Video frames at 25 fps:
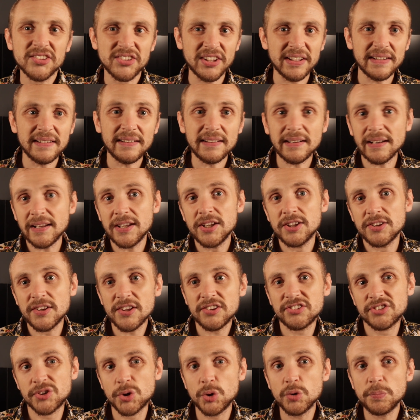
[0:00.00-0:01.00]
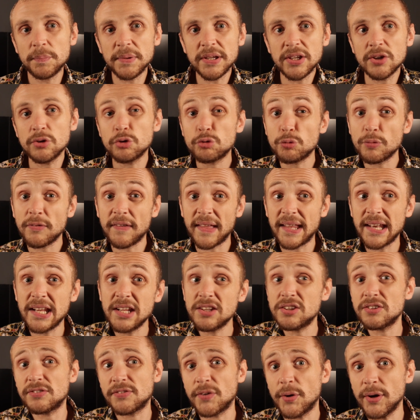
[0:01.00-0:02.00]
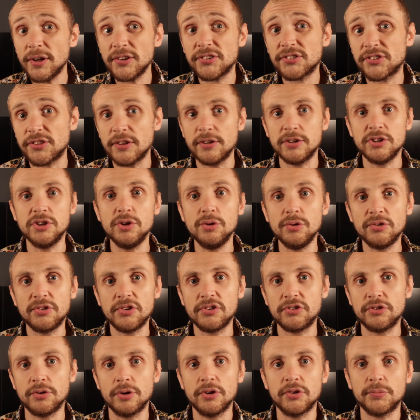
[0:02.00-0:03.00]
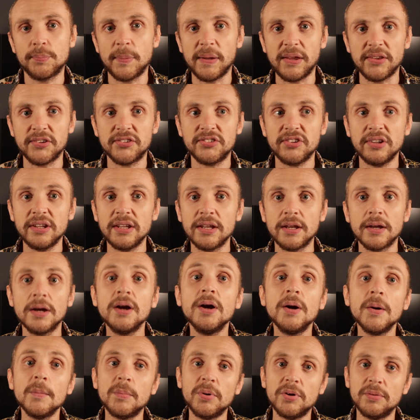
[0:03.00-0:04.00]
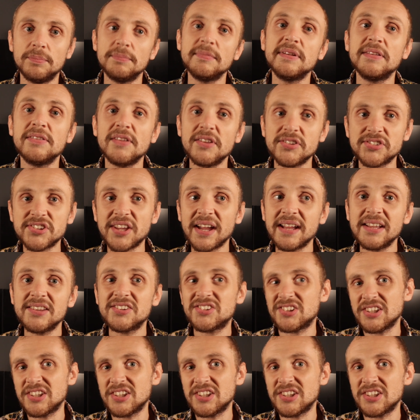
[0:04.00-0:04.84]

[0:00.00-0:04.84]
Technically this could be used with any device that uses USB-C, but in this case